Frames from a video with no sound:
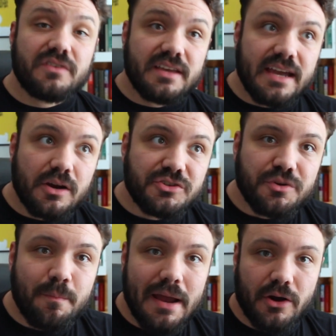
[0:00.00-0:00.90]
for the
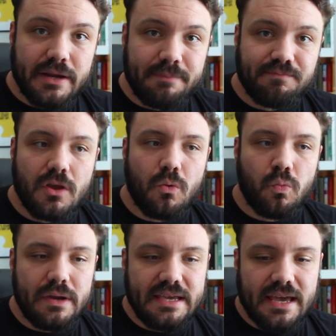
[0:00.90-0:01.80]
character Mary,
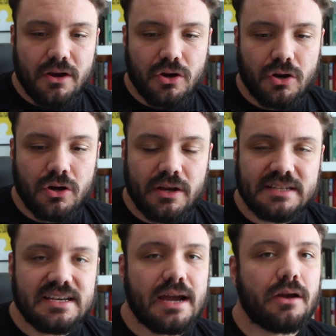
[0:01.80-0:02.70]
we get her
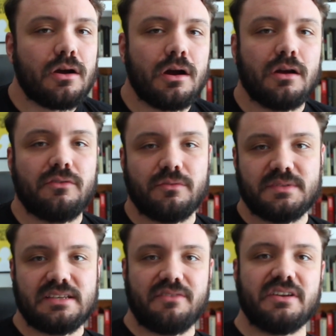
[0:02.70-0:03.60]
entire arc from
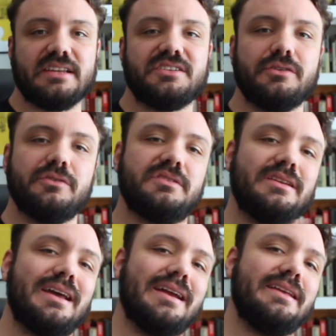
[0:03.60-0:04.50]
72 to
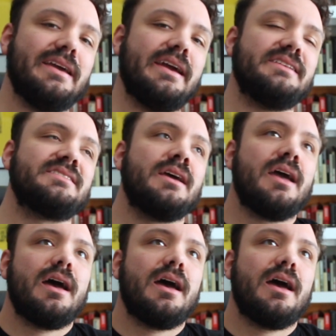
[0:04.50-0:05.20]
98.